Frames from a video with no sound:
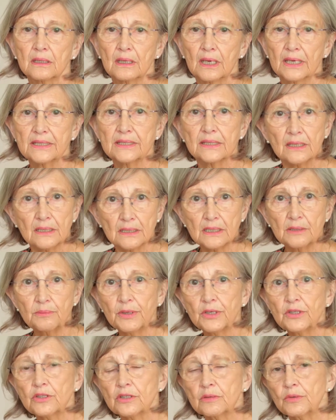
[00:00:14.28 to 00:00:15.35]
I started
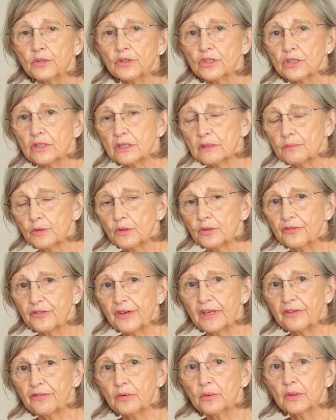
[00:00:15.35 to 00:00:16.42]
post-abortion support for
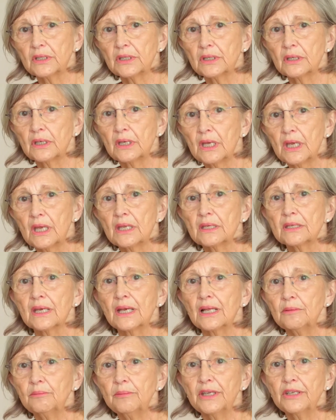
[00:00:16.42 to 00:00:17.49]
everyone to
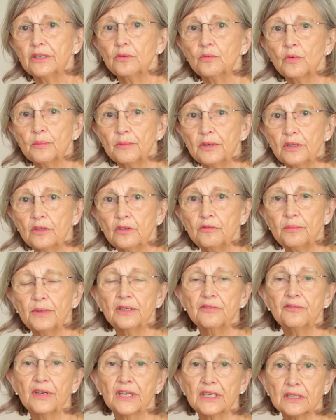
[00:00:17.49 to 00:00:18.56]
help men and women who've been
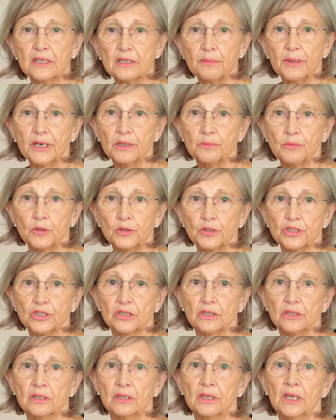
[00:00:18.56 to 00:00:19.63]
affected by
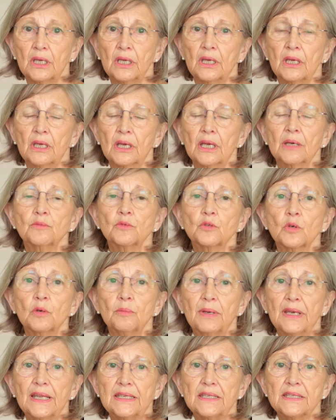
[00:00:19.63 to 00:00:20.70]
abortion come to a
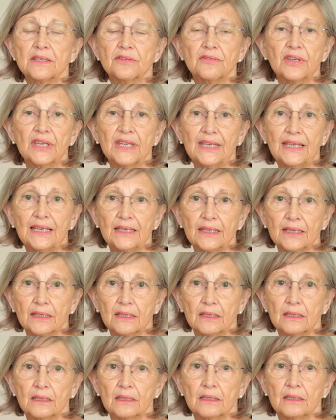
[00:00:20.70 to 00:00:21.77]
place of healing,
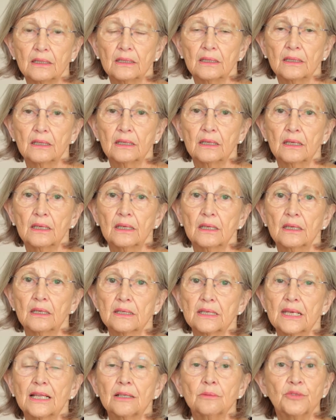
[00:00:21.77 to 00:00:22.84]

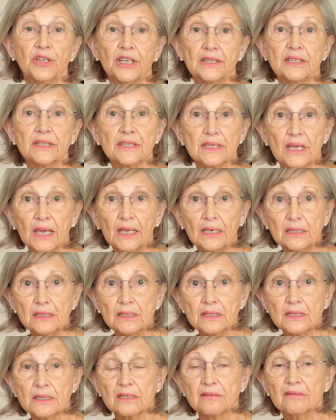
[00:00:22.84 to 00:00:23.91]
to help break the
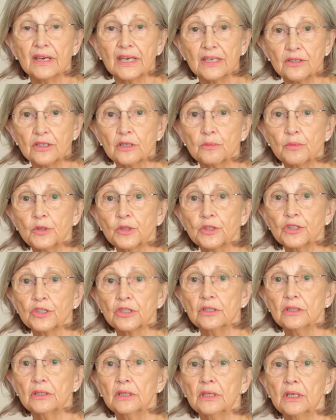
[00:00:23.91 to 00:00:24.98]
silence surrounding
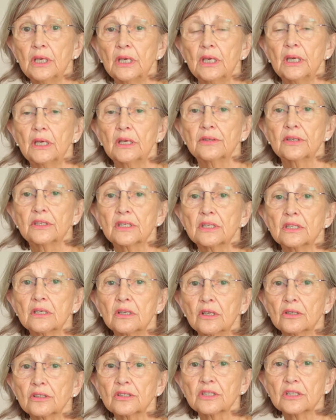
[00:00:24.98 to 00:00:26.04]
abortion that has
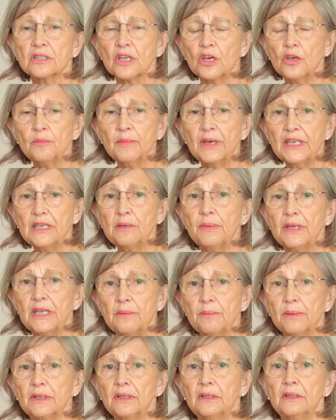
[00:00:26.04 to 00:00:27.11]
locked so many
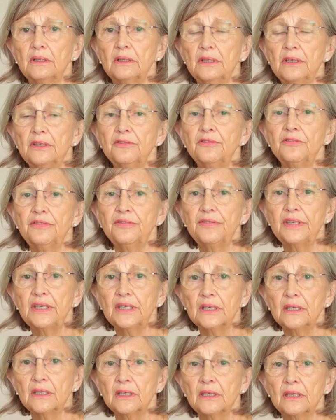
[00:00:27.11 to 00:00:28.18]
people in
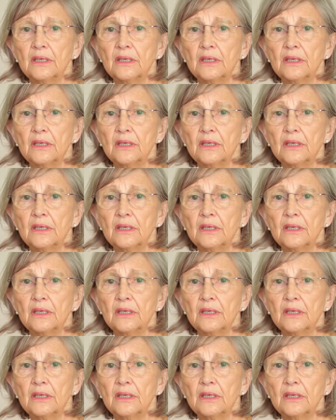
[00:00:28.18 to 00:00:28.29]
fear,